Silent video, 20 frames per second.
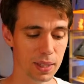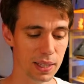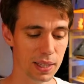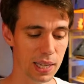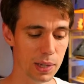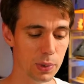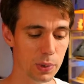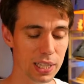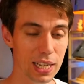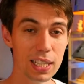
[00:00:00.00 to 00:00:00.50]

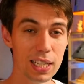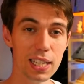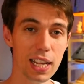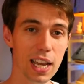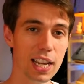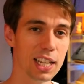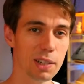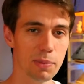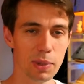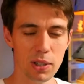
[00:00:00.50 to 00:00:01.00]
and we didn't
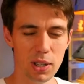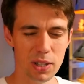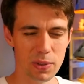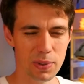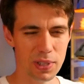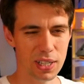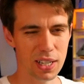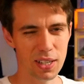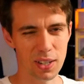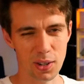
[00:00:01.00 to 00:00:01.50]
take it because we
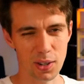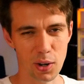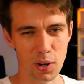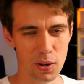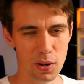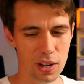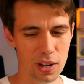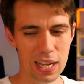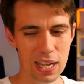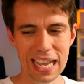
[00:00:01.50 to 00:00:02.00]
didn't
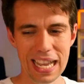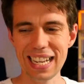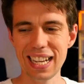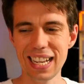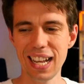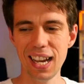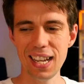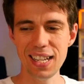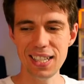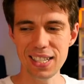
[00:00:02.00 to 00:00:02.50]
know. In
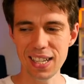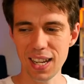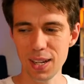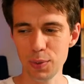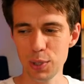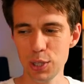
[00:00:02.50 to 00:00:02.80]
hindsight,